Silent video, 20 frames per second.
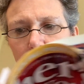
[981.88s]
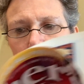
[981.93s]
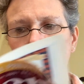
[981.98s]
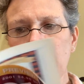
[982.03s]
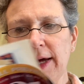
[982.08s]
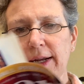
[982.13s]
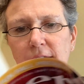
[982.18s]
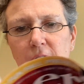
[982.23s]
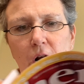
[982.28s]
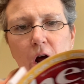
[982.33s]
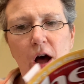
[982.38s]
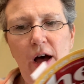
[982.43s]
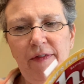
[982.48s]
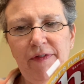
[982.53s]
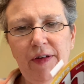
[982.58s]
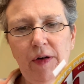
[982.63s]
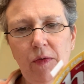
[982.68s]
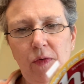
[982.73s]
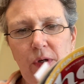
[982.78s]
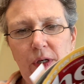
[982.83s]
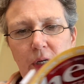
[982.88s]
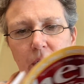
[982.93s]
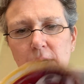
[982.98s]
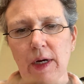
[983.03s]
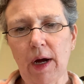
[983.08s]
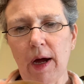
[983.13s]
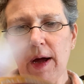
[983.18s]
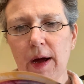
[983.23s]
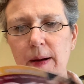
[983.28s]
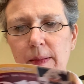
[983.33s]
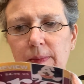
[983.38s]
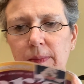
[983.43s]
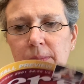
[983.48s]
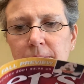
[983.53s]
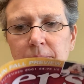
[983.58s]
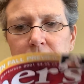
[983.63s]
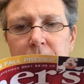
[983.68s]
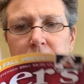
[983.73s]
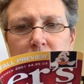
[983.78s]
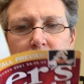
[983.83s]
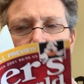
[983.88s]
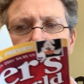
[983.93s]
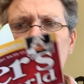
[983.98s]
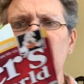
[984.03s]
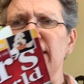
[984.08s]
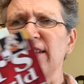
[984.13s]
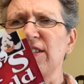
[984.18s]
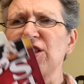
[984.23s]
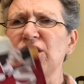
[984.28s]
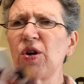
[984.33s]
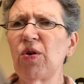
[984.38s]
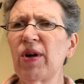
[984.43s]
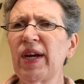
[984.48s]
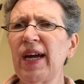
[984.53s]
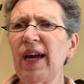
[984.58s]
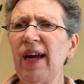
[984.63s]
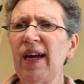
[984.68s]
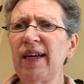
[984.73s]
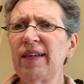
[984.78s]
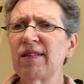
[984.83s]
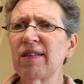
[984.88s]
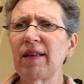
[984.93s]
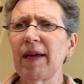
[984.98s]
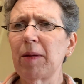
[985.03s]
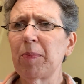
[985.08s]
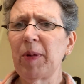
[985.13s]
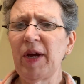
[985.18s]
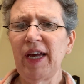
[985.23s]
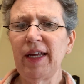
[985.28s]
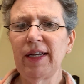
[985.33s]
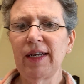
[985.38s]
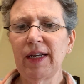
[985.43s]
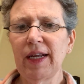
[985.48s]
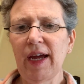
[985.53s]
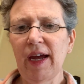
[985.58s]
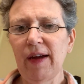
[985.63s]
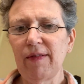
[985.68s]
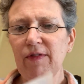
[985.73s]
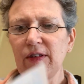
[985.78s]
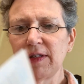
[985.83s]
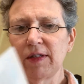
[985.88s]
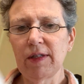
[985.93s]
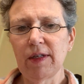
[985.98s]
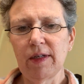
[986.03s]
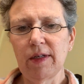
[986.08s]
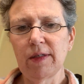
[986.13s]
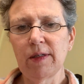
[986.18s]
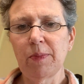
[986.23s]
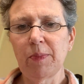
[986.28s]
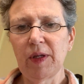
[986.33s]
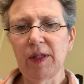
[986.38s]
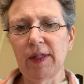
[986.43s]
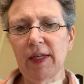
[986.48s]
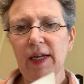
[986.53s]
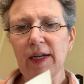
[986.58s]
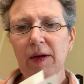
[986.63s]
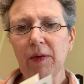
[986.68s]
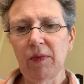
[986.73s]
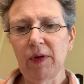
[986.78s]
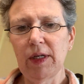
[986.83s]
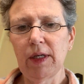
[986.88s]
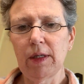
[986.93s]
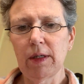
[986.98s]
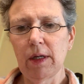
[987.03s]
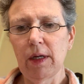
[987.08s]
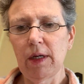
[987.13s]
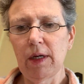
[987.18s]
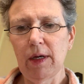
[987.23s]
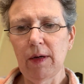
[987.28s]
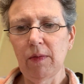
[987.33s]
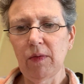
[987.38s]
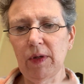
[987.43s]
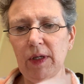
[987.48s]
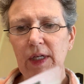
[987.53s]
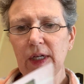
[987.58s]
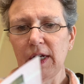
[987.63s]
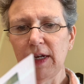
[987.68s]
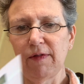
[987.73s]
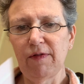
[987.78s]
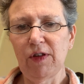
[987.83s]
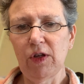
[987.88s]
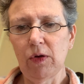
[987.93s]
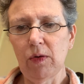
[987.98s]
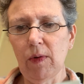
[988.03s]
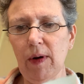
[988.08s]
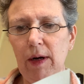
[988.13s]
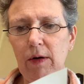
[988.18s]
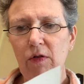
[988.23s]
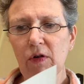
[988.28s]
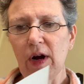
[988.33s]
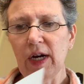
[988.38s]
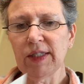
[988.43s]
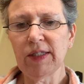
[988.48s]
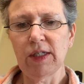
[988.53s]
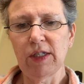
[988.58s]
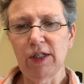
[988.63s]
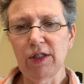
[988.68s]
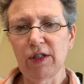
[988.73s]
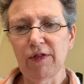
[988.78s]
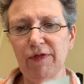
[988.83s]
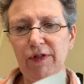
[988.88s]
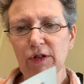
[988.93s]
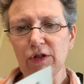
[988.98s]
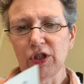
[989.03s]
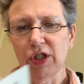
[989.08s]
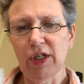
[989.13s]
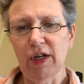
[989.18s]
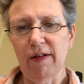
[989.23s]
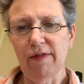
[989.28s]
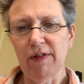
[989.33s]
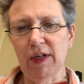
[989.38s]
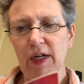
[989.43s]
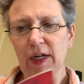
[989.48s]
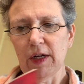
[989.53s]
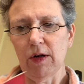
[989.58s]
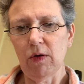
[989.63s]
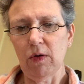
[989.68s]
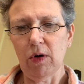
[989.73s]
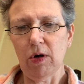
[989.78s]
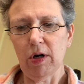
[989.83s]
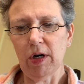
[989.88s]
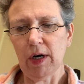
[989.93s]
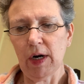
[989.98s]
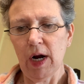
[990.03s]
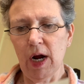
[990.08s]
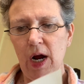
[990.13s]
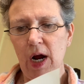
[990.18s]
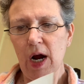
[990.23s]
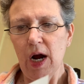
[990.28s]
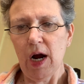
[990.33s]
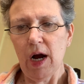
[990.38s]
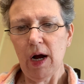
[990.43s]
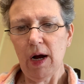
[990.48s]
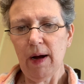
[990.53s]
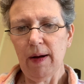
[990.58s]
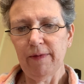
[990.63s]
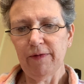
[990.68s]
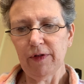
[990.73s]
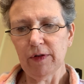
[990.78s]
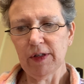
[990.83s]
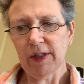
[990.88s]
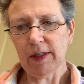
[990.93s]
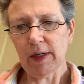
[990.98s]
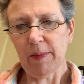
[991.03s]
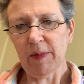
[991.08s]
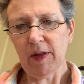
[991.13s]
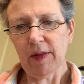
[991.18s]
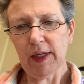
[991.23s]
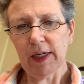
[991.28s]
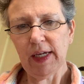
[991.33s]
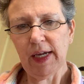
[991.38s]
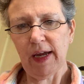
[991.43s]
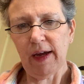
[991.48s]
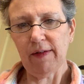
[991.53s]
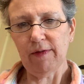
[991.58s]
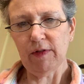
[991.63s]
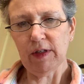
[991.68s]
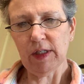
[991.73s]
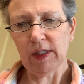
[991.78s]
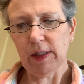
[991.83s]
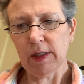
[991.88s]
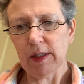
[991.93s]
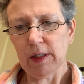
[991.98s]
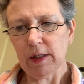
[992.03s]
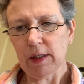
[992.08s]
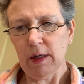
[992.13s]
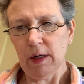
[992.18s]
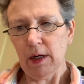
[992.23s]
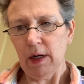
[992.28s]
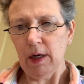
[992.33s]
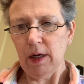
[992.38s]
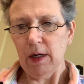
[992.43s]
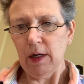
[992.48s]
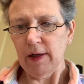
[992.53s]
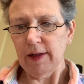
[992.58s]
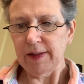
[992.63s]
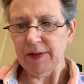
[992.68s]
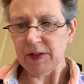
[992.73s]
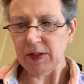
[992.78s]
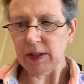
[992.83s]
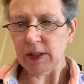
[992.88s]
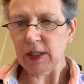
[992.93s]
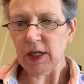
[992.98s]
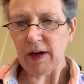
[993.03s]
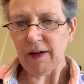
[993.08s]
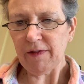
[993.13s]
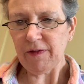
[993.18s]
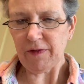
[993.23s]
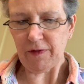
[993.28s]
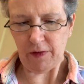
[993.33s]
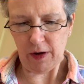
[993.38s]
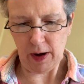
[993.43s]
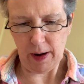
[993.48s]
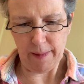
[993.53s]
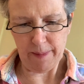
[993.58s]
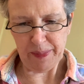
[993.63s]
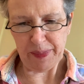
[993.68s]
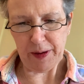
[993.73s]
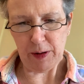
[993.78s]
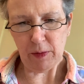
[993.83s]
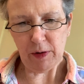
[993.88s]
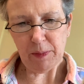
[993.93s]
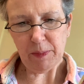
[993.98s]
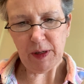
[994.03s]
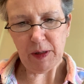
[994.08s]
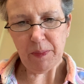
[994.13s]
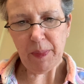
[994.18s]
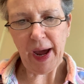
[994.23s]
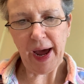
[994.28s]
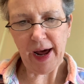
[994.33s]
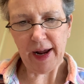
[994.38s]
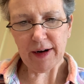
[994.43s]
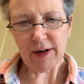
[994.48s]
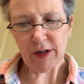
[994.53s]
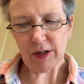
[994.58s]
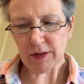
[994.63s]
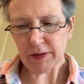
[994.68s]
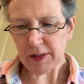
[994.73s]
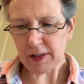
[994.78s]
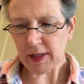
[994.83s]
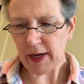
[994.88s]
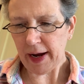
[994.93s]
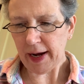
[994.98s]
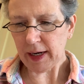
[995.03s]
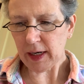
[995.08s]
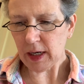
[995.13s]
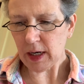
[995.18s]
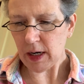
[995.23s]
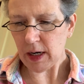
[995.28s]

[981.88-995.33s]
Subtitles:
it often would showcase like painted canvases, but then it would give you a cross stitch version of it, or for some of the canvas stuff, there would be patterns that